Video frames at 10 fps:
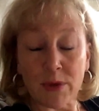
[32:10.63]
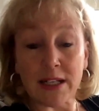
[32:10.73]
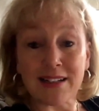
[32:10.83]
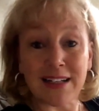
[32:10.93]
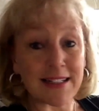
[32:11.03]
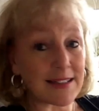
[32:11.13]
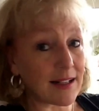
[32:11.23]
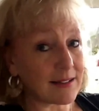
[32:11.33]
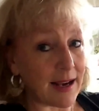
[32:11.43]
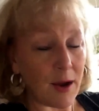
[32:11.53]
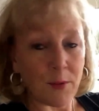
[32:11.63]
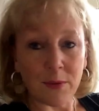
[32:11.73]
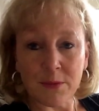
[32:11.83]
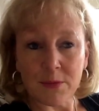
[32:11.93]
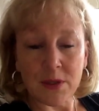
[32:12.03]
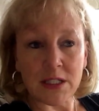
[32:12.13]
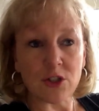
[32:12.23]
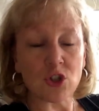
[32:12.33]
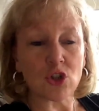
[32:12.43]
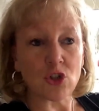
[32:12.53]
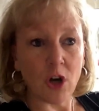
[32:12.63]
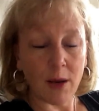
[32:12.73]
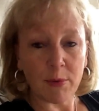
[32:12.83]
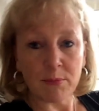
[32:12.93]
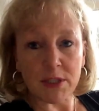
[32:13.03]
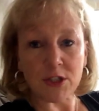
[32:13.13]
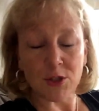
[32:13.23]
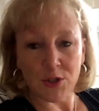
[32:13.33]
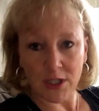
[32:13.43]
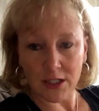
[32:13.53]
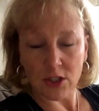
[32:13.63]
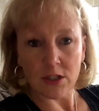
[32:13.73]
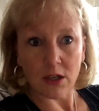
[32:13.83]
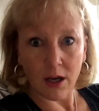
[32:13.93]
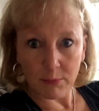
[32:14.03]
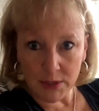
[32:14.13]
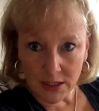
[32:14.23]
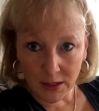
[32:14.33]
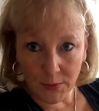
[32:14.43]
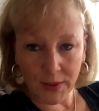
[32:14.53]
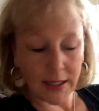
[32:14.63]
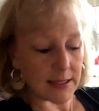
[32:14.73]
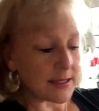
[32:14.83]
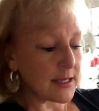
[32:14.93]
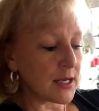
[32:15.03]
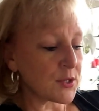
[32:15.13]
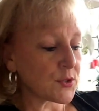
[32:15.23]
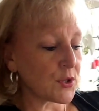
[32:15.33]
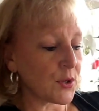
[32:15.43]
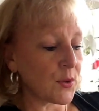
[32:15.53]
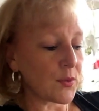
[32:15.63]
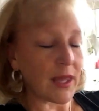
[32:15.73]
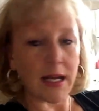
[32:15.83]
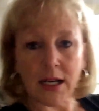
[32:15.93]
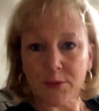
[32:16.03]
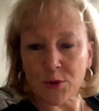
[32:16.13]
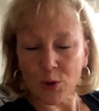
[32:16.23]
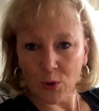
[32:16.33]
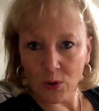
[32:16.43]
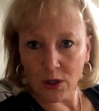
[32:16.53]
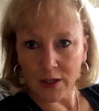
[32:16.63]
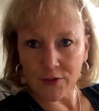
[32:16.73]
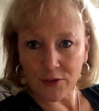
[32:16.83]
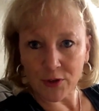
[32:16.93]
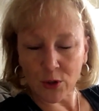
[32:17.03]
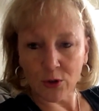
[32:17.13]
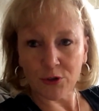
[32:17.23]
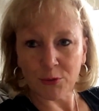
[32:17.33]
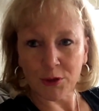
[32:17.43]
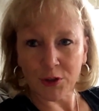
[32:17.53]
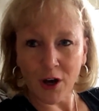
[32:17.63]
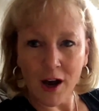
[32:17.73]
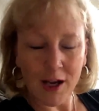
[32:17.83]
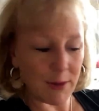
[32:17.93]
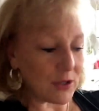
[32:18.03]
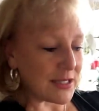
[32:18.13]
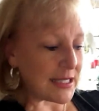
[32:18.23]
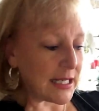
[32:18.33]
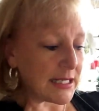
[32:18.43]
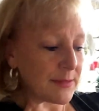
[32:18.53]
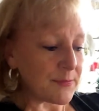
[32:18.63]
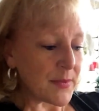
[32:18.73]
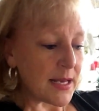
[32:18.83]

We need to let it settle down. You need to stop misusing it, stop misloading it. So that comes to a whole lot of different goals we'll talk about in a second.